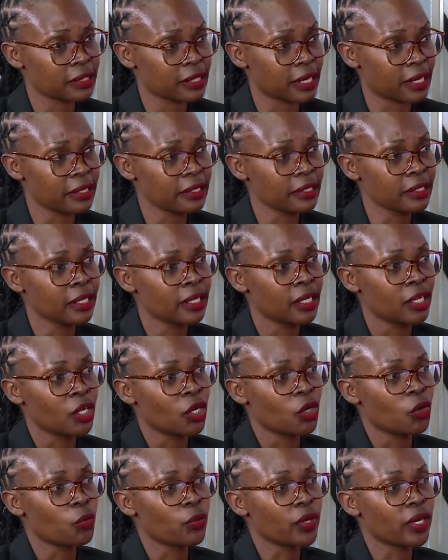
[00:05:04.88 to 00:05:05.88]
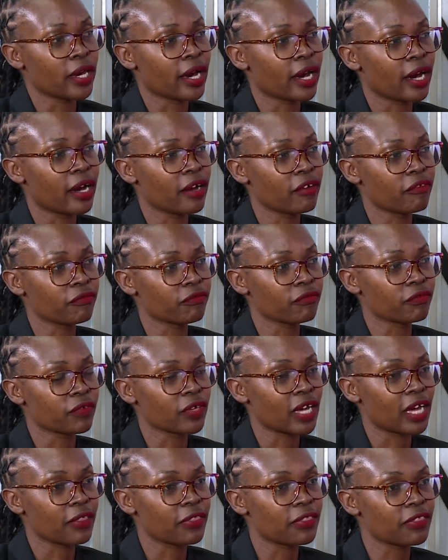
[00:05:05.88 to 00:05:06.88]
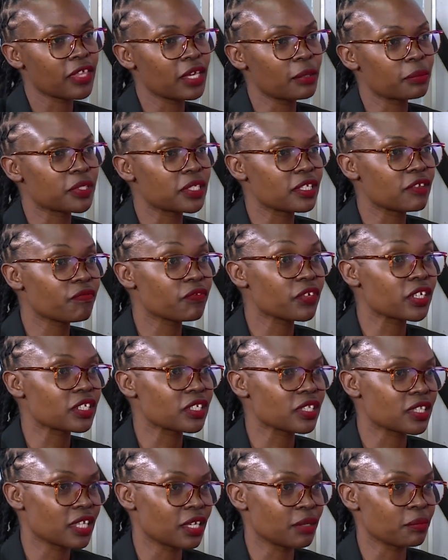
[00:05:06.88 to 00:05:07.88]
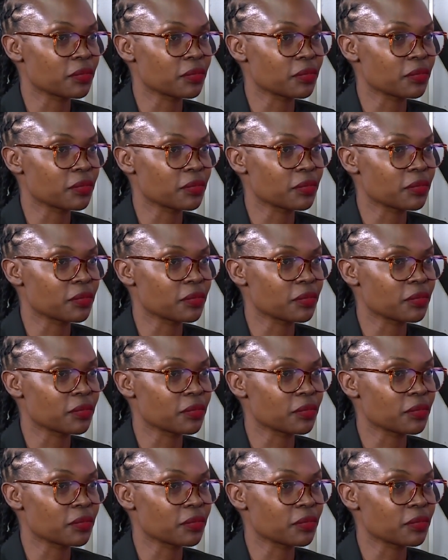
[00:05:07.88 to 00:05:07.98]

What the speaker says: said, we have themes, different themes.